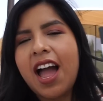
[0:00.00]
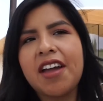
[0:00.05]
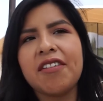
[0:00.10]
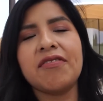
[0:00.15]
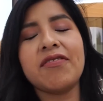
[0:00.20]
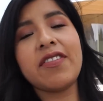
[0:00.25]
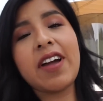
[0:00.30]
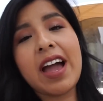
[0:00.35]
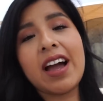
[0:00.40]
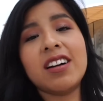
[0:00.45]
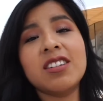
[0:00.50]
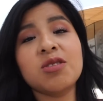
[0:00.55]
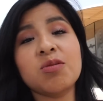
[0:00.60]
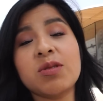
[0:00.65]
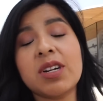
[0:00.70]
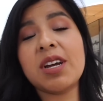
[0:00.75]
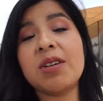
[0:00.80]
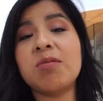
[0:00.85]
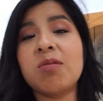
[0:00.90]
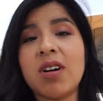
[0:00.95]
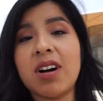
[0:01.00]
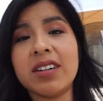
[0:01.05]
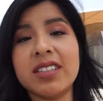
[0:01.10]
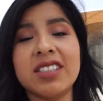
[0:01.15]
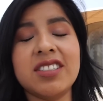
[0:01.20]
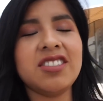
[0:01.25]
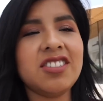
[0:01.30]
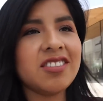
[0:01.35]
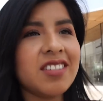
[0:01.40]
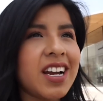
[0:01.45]
I found what I
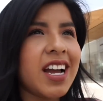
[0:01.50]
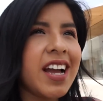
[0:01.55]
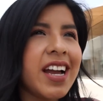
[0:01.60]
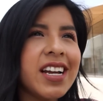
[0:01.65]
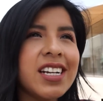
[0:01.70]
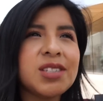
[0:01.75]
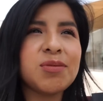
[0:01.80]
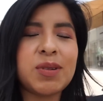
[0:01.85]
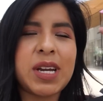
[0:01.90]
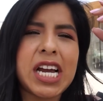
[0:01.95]
wanted, you guys.